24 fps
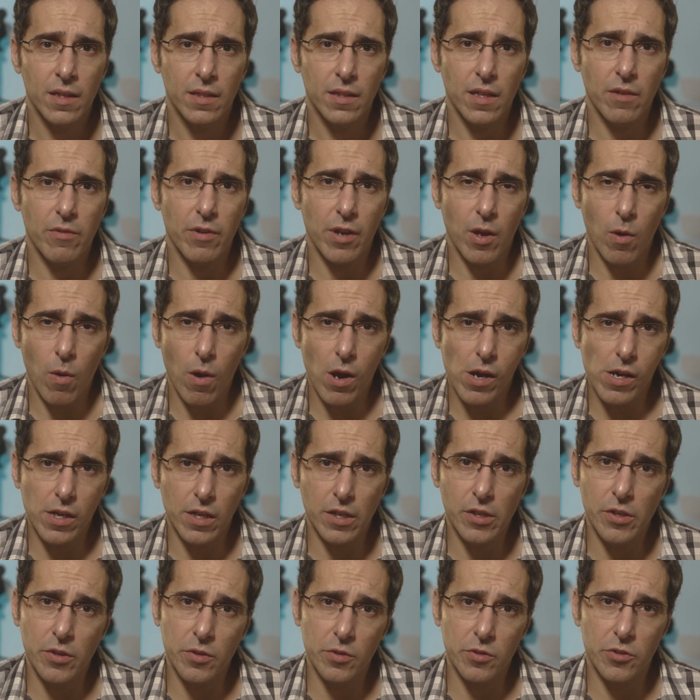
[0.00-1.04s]
they require
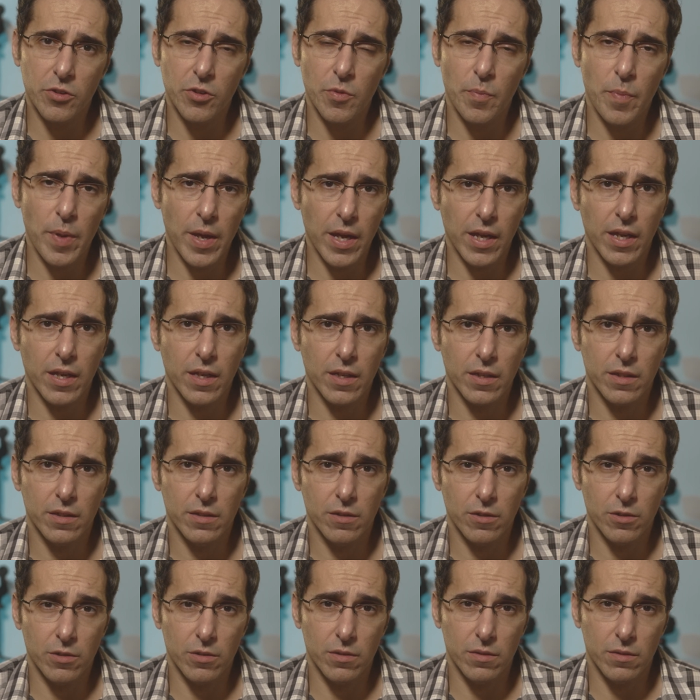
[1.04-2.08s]
you to pick
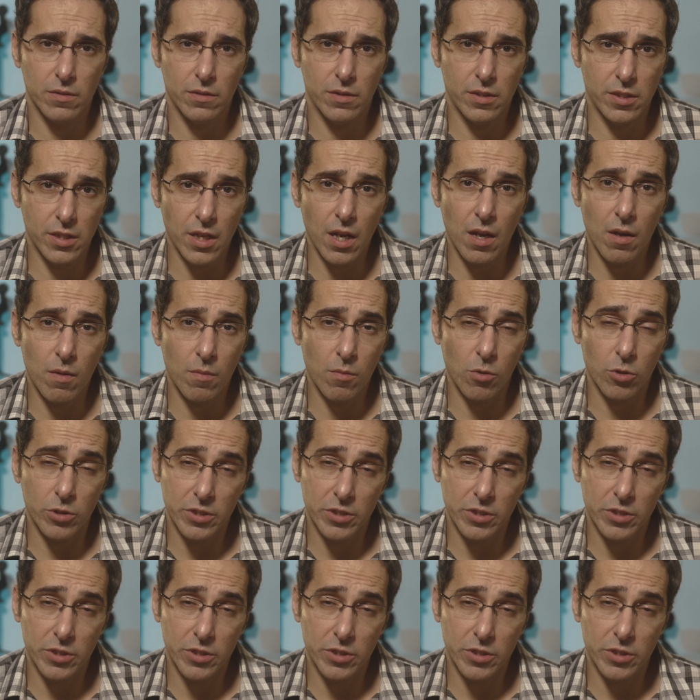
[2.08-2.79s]
some